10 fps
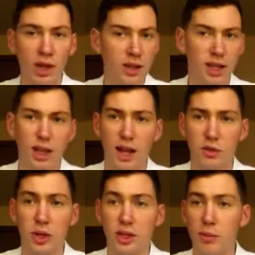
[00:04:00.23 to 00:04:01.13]
I said last
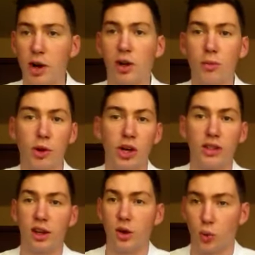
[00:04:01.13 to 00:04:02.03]
week, DeMarco Murray
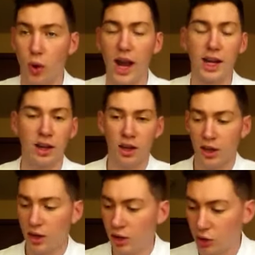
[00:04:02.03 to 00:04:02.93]
is a great,
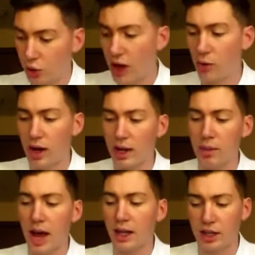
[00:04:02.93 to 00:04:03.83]
great running
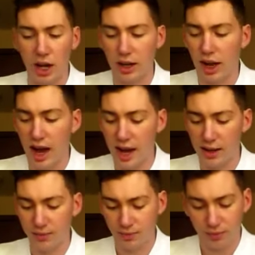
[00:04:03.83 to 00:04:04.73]
back, young
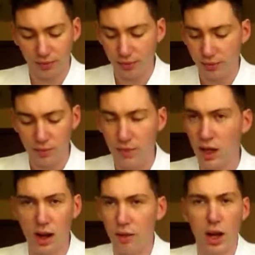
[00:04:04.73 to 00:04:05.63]
guy.
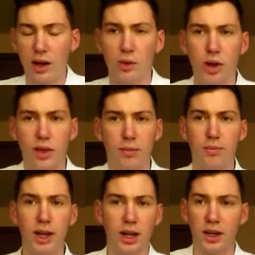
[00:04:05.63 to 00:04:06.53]
He never got in a
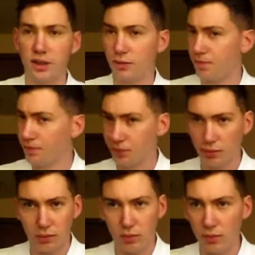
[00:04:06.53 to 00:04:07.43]
rhythm because
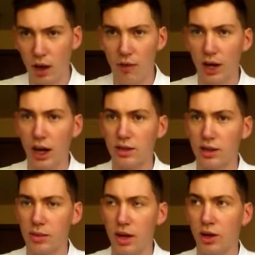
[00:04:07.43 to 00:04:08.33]
of our guys in
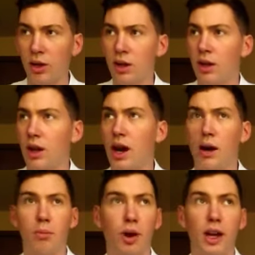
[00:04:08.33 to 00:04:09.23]
the middle.
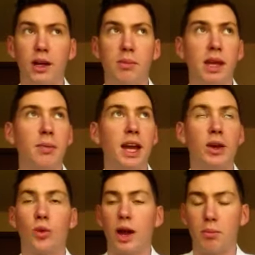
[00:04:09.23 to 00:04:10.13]
Brandon
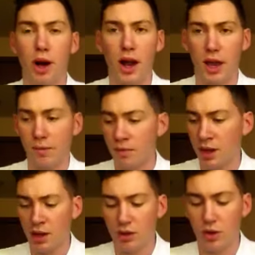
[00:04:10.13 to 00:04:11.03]
Meebane, Red Bryant,
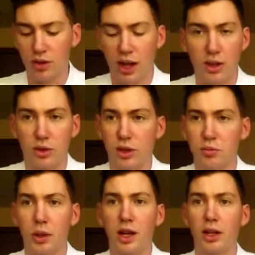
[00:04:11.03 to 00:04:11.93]
those guys were
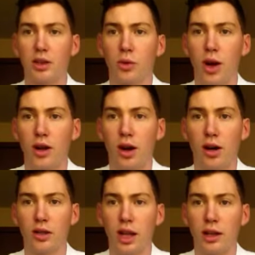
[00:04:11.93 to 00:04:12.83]
just plugging the run
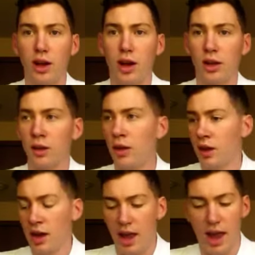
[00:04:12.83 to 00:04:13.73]
all day long.
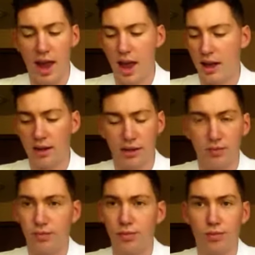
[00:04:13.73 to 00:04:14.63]

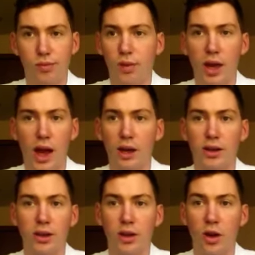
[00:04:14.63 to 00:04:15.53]
And they had
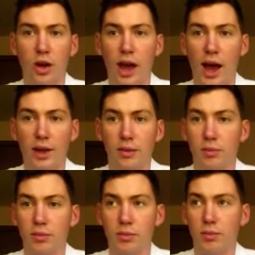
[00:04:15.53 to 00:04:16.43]

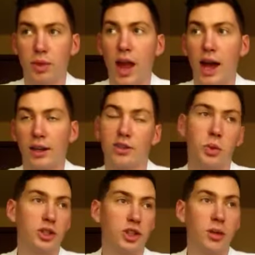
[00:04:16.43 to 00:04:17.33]
to
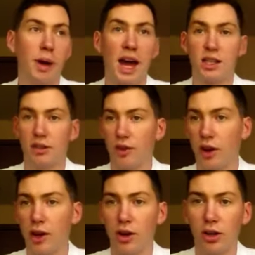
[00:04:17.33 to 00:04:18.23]
switch to the pass
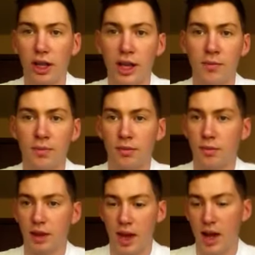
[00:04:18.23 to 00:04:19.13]
very early.
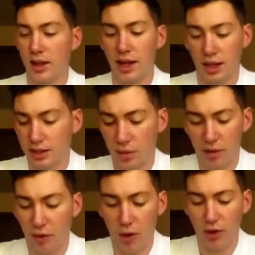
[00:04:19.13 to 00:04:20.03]
And like I said
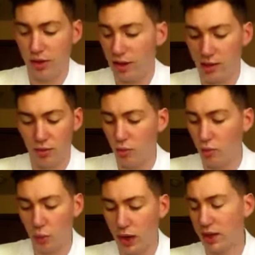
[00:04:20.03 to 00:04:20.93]
before,
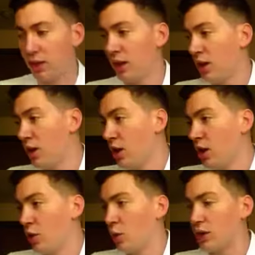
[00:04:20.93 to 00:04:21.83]
with
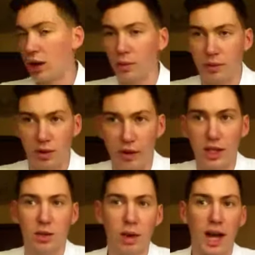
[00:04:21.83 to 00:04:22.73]
our
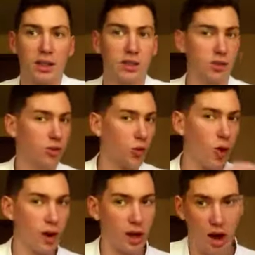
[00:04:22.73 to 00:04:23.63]
defensive backs
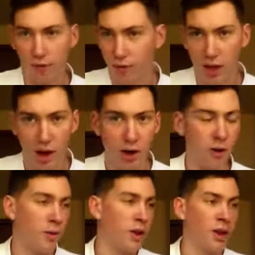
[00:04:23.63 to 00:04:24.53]
throwing off
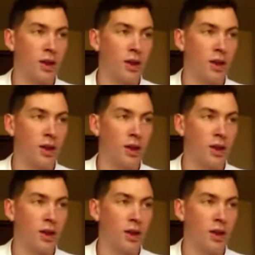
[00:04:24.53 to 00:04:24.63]
their